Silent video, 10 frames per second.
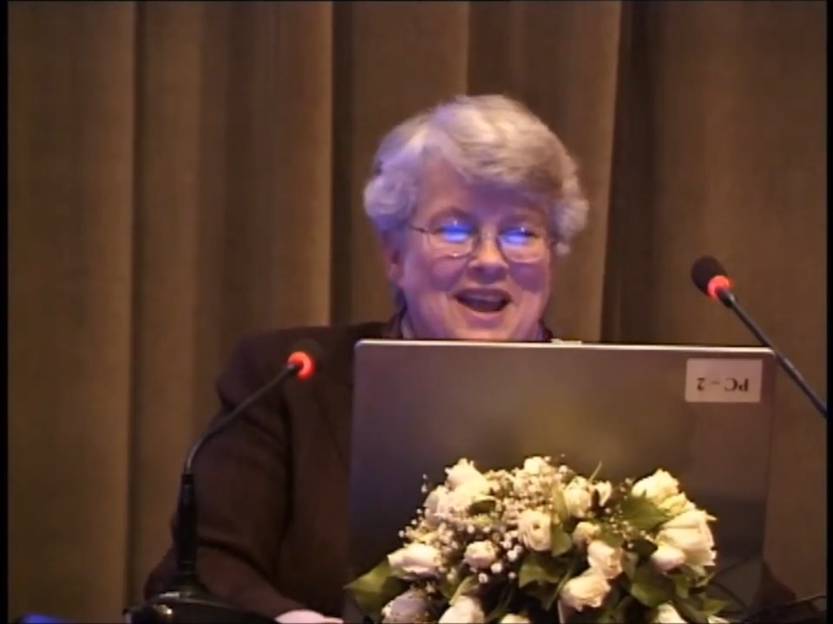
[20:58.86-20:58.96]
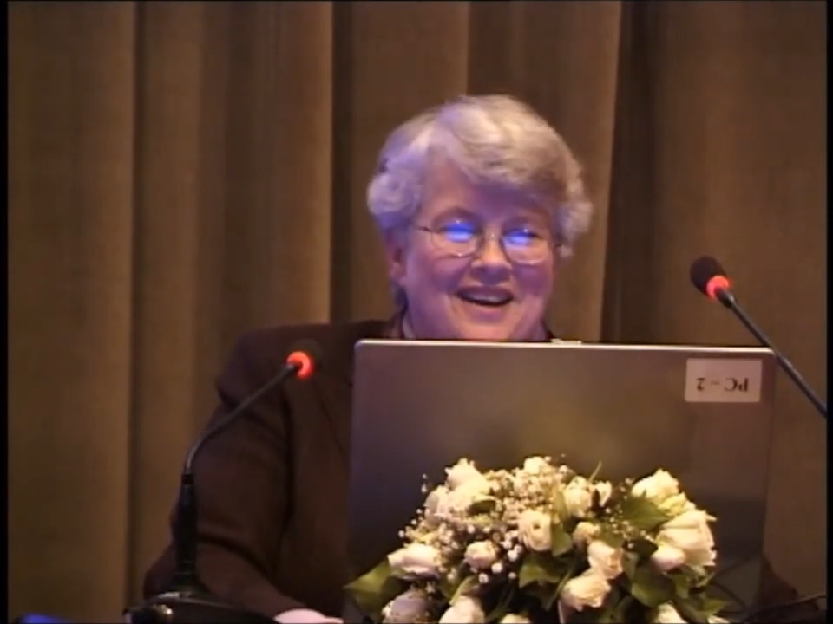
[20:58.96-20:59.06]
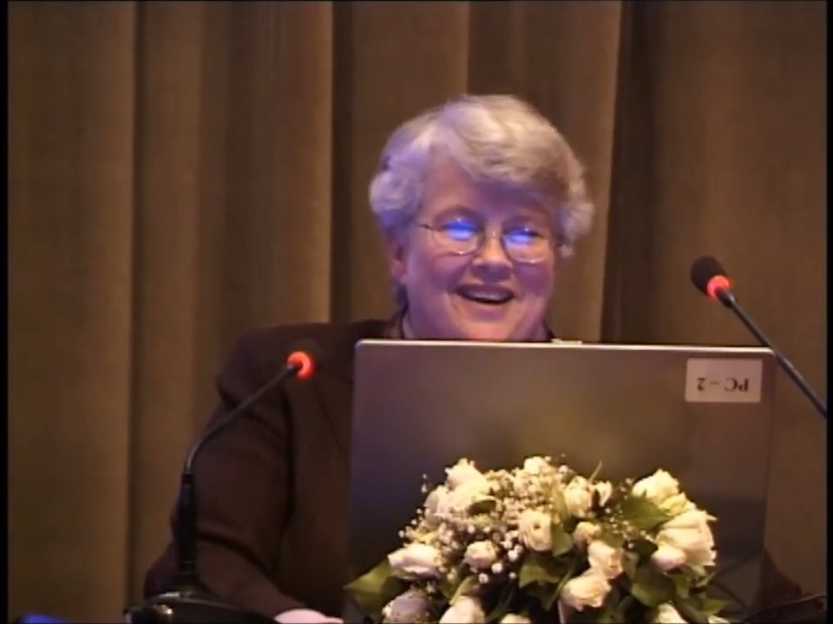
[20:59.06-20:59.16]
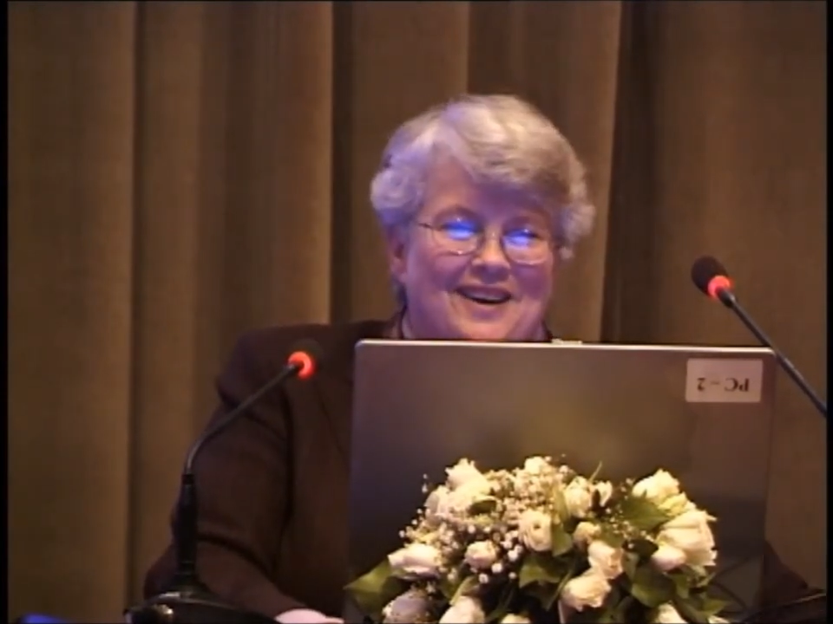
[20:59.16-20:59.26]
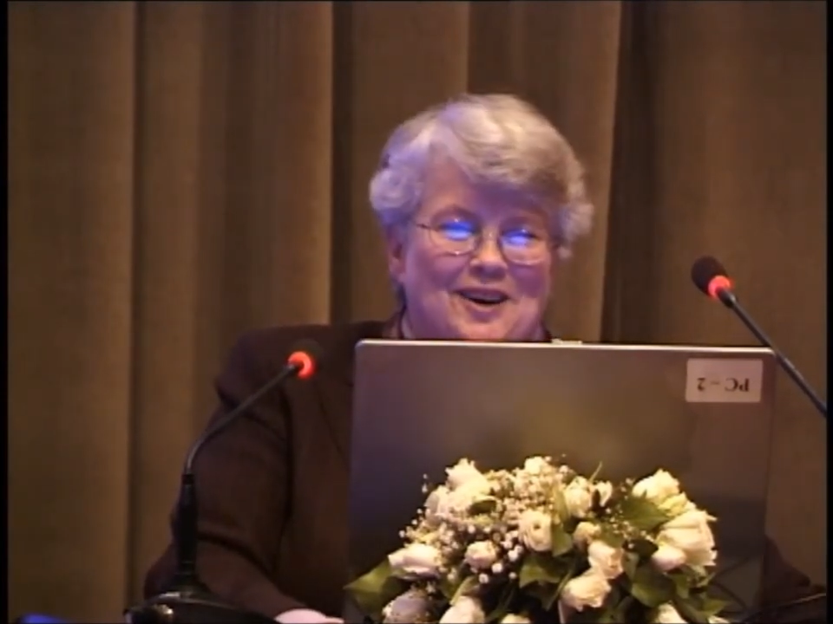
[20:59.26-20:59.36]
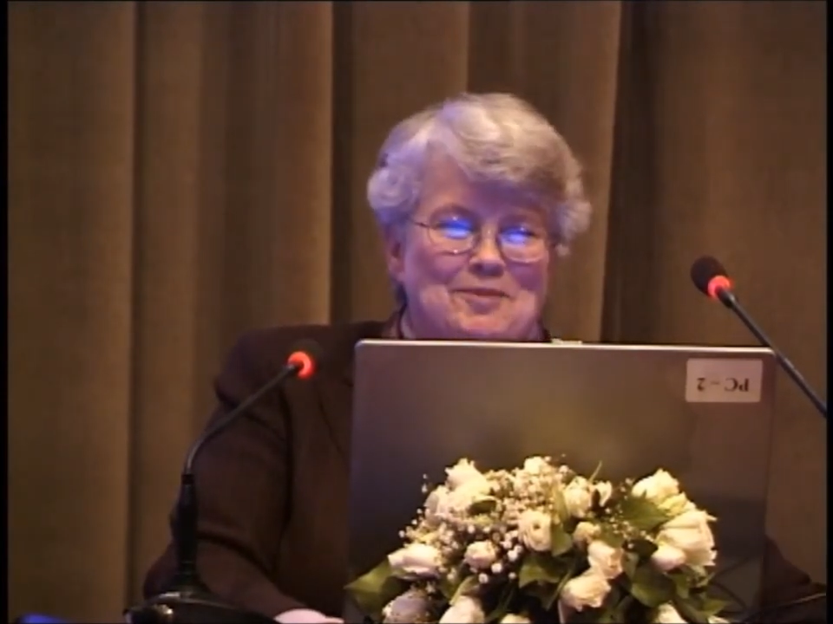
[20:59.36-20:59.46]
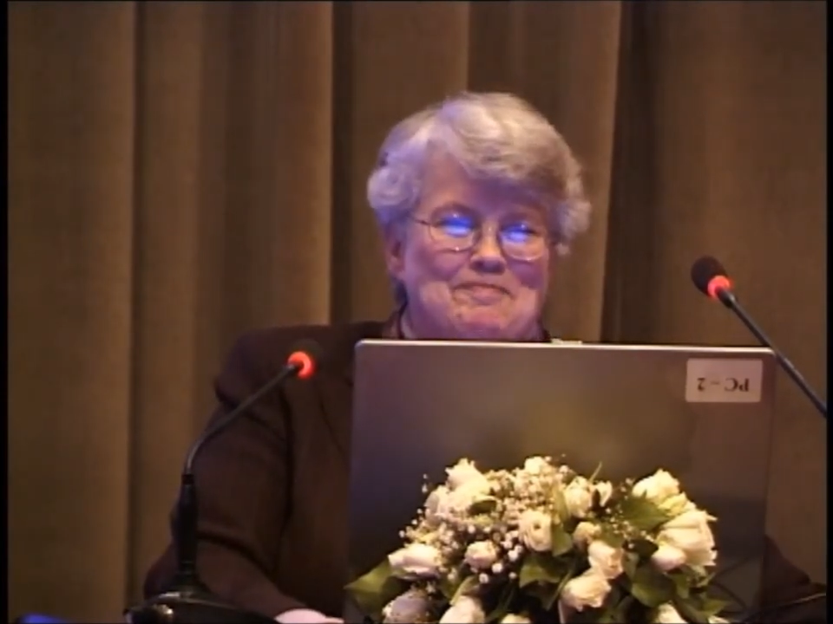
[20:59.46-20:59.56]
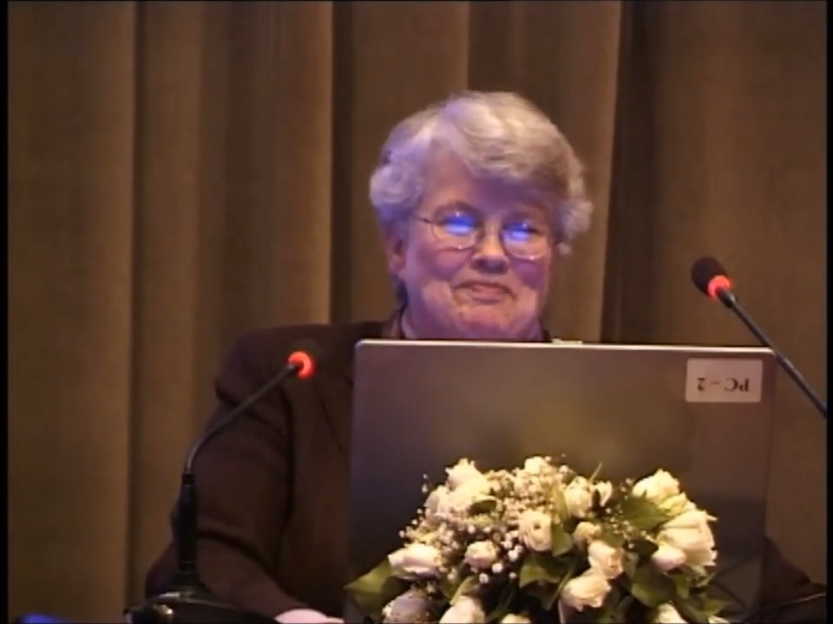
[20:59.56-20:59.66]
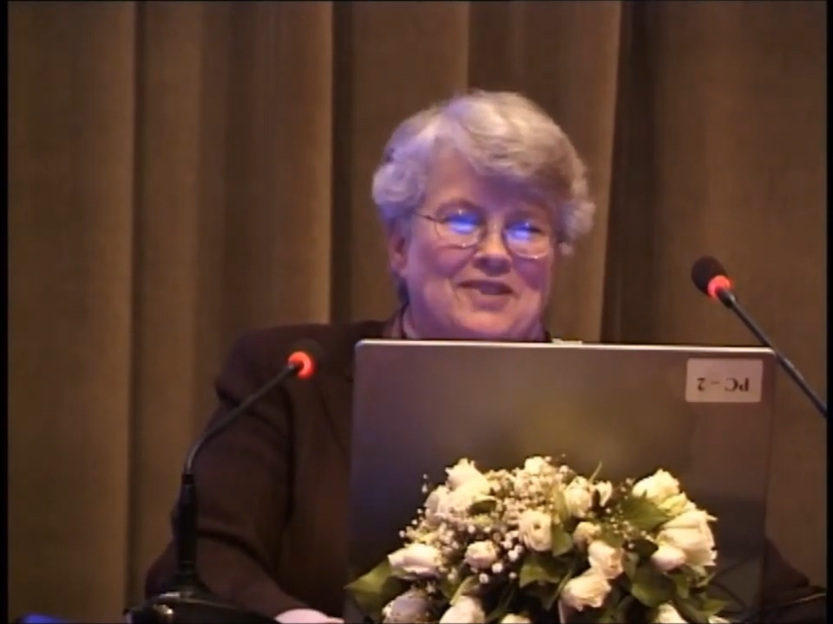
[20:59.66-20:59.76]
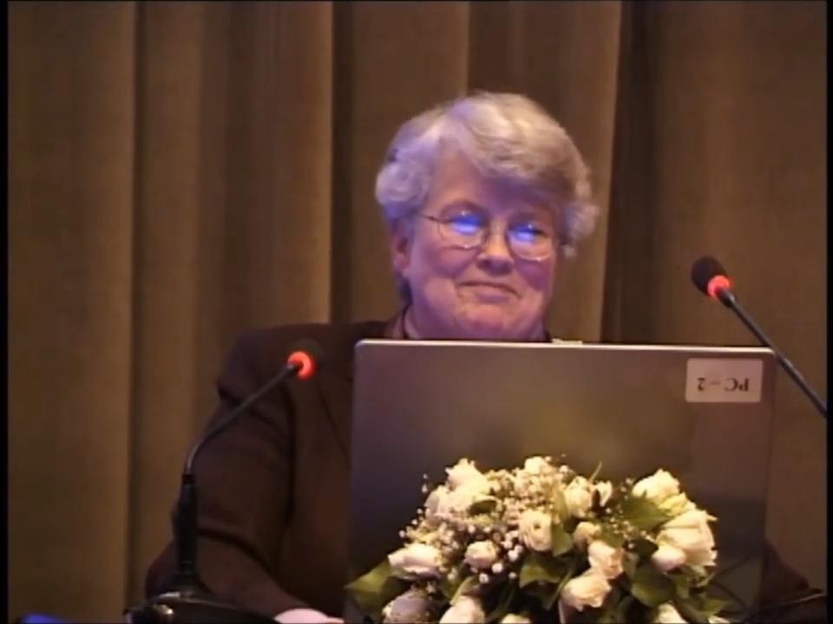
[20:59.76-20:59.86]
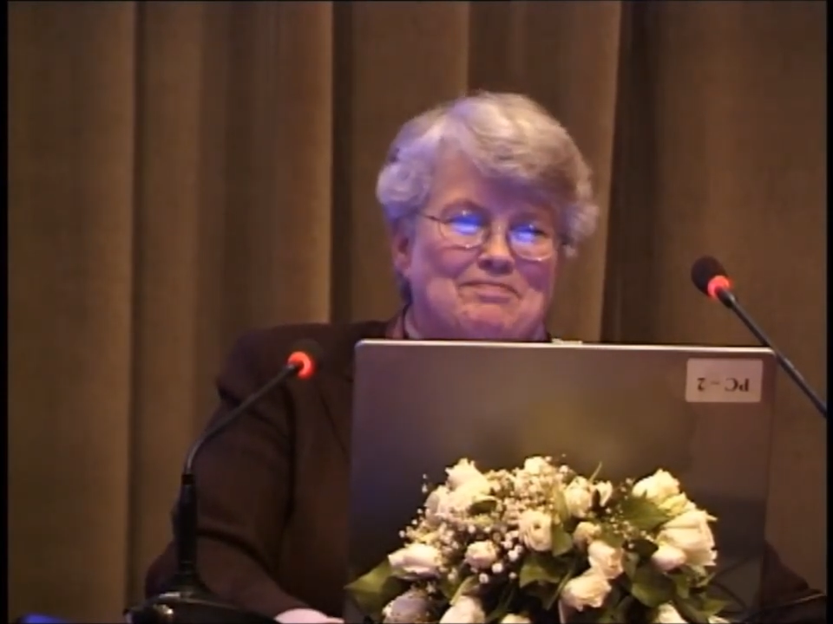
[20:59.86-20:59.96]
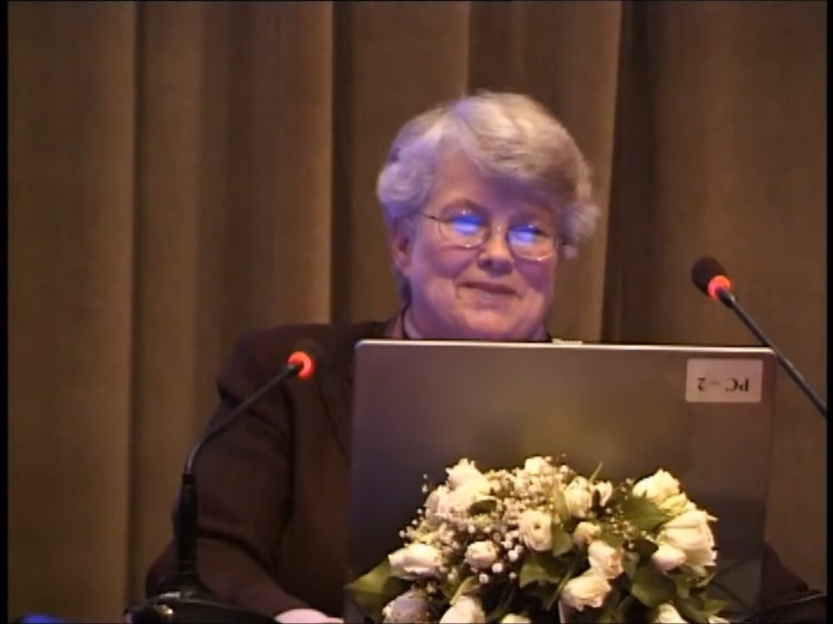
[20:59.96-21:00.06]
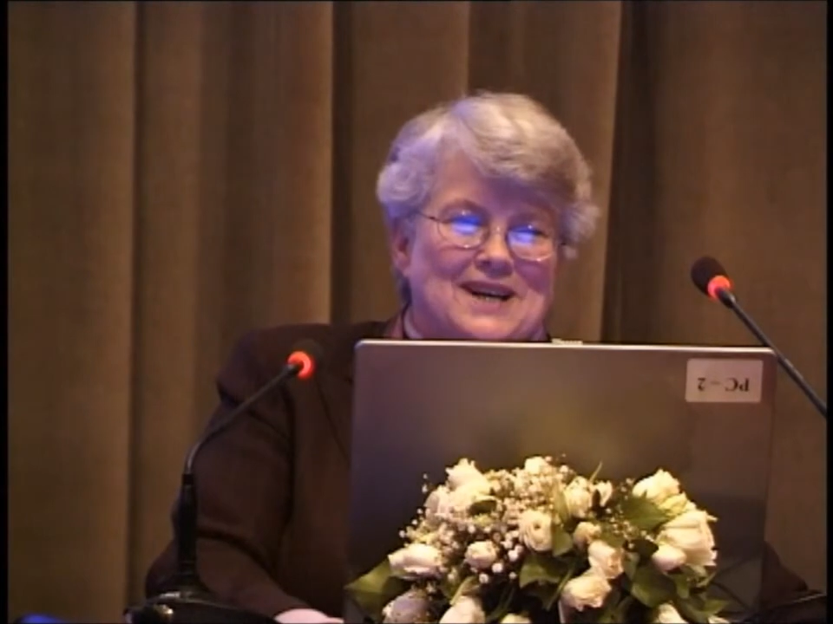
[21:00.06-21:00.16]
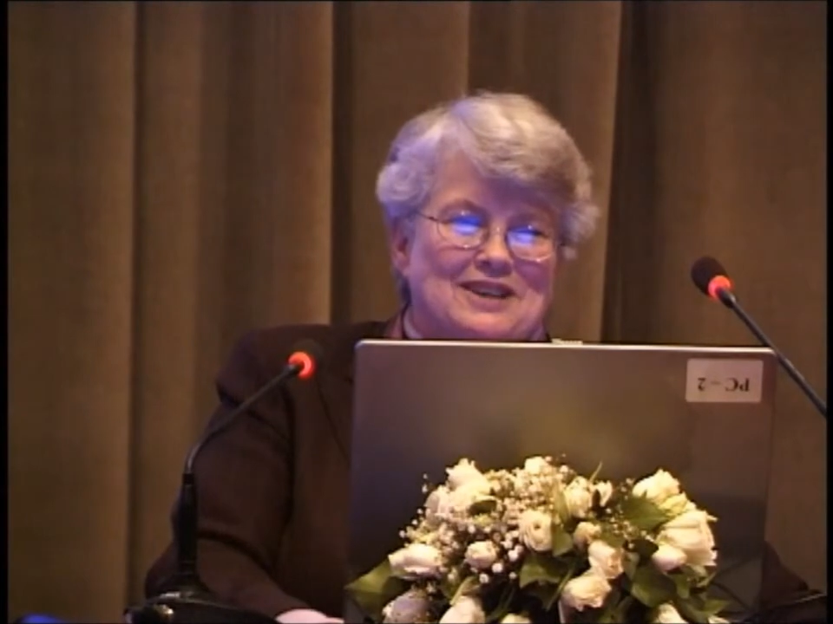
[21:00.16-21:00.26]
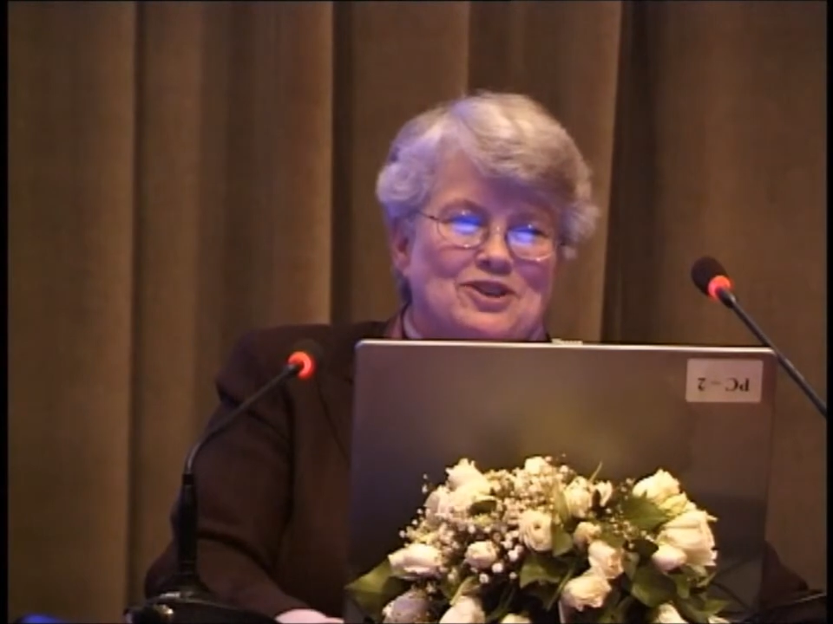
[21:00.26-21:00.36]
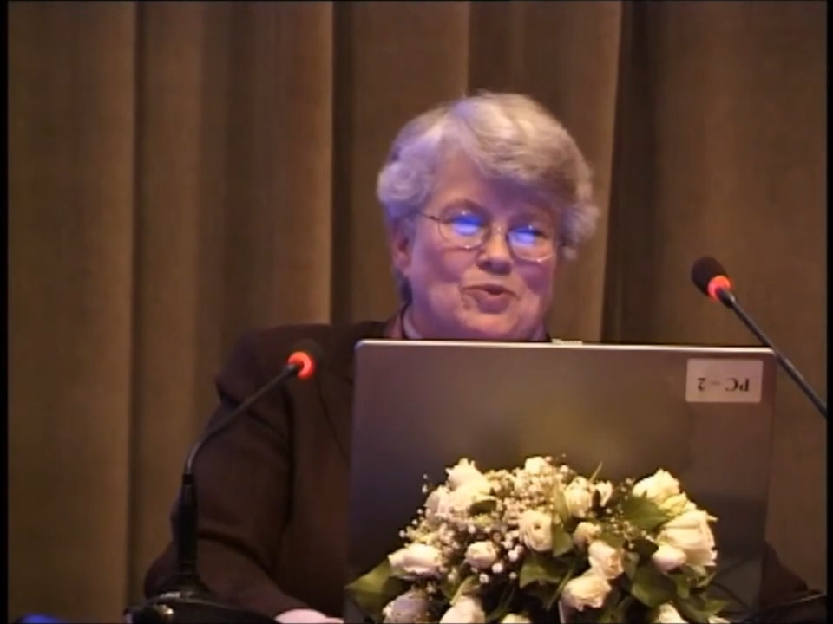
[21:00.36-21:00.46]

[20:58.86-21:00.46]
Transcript: Um, but